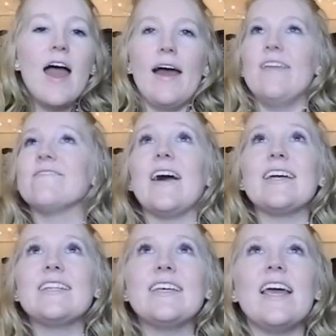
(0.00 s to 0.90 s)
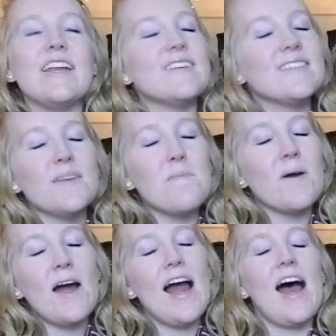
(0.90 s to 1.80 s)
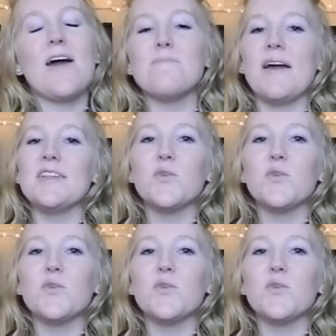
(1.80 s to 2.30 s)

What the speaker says: And finally, in December, I had my